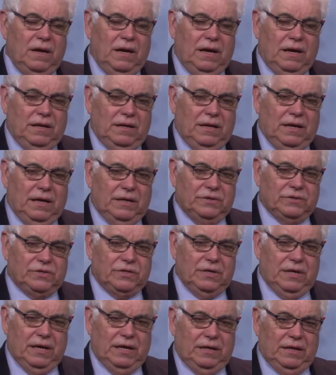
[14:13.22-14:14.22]
and, and,
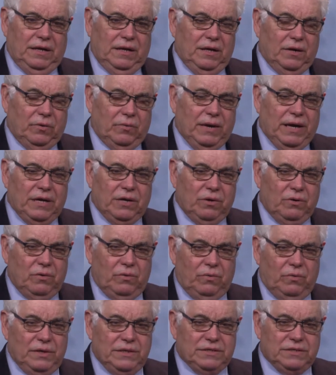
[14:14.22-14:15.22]
and in Laredo,
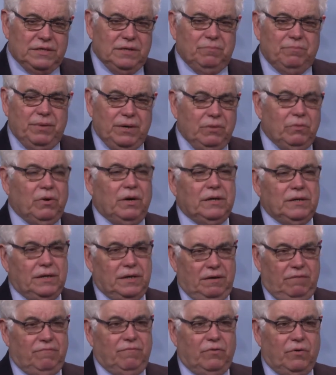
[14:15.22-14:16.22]
we simply
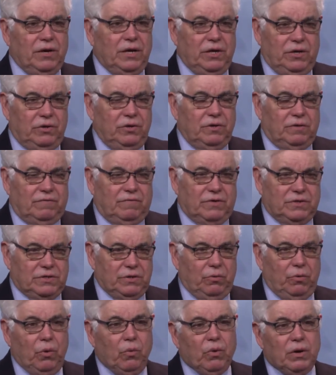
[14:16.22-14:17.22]
wanted a four-year
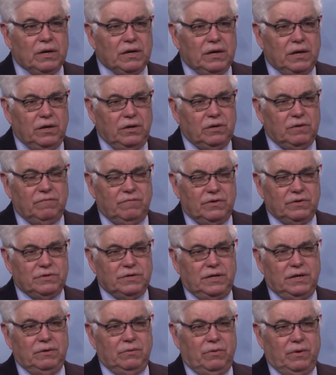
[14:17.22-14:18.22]
university. We wanted a
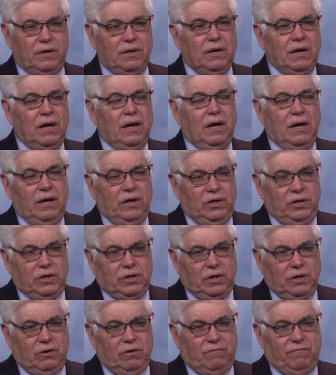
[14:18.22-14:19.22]
university where you
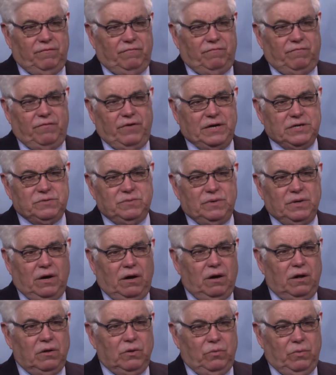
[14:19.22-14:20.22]
could go from freshman
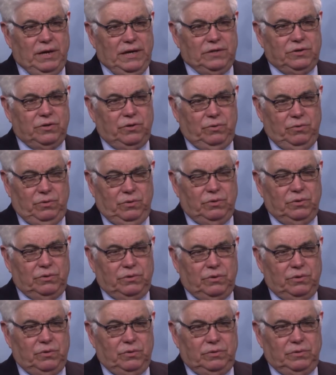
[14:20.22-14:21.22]
all the way through,
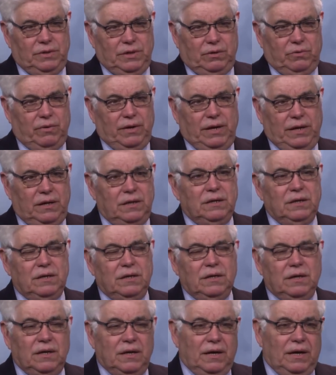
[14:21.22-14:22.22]
through degree.
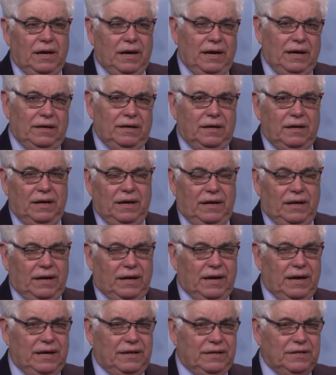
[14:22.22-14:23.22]
And, and
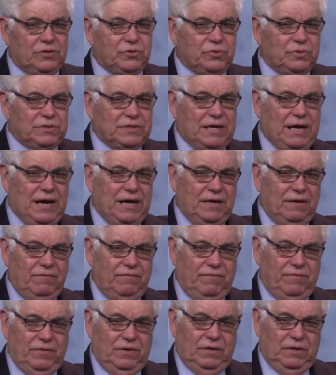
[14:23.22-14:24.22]
again, this was kind
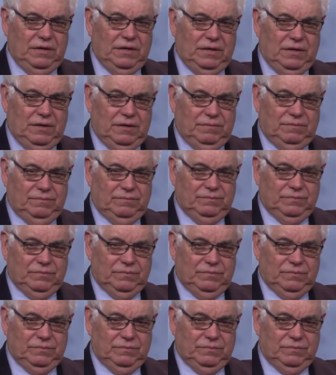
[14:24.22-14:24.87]
of uh,